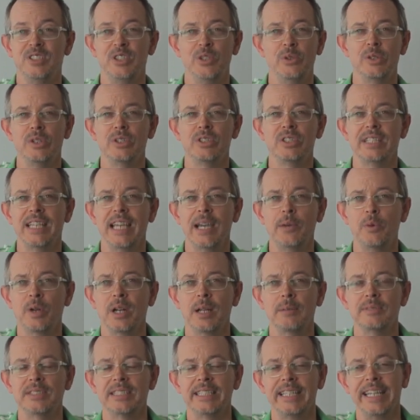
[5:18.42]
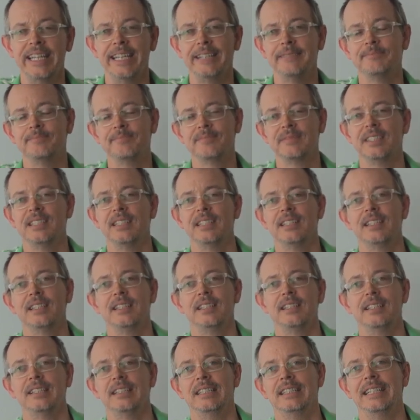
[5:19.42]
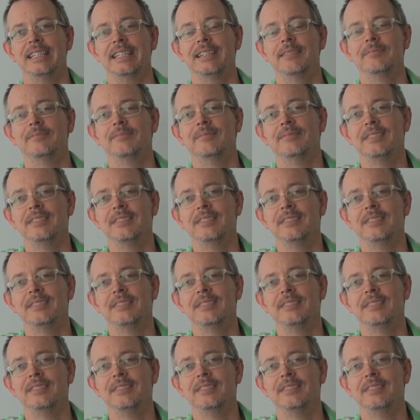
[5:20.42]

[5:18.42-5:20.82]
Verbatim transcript: Do you understand what I'm saying? Yeah.